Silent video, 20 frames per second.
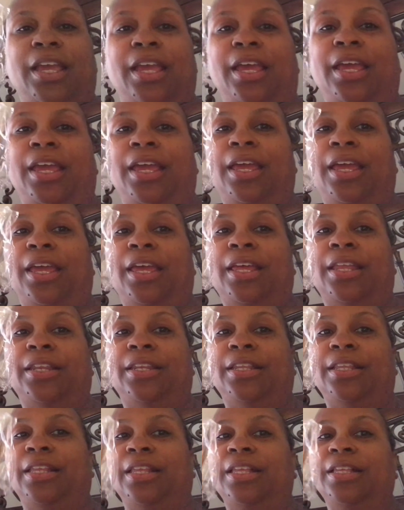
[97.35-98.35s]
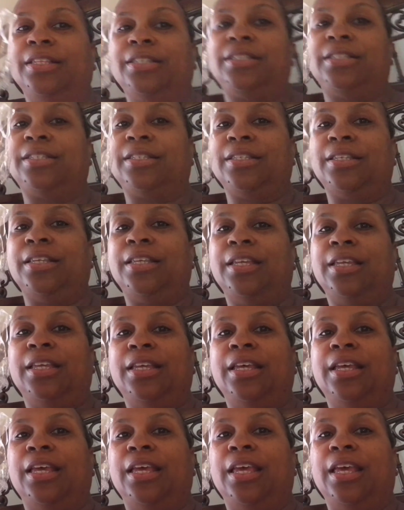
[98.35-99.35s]
And it's,
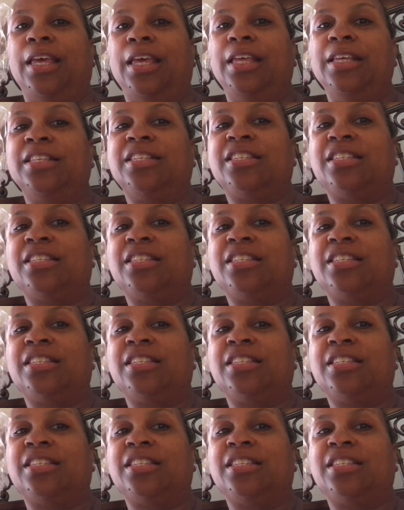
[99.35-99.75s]
it's